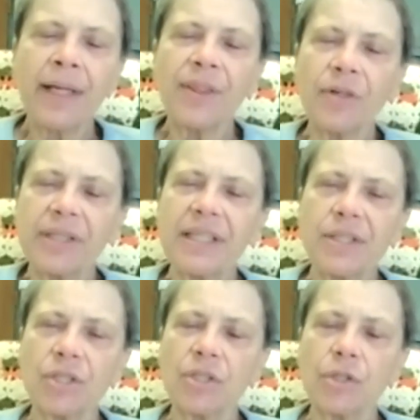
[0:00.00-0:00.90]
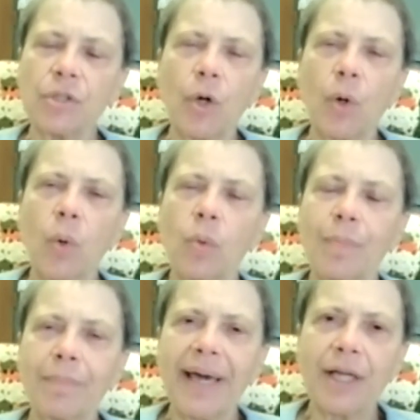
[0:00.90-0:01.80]
there is no
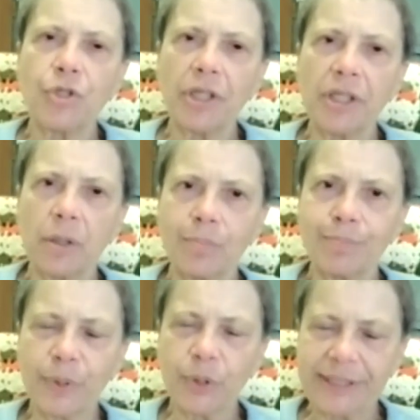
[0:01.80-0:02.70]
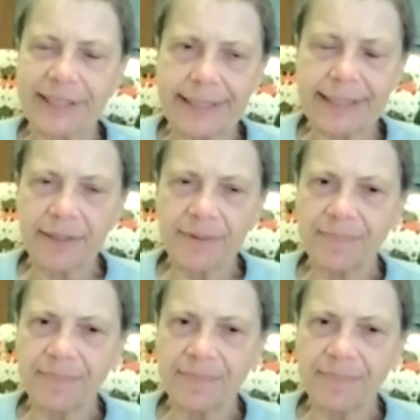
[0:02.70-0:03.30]
magic bullet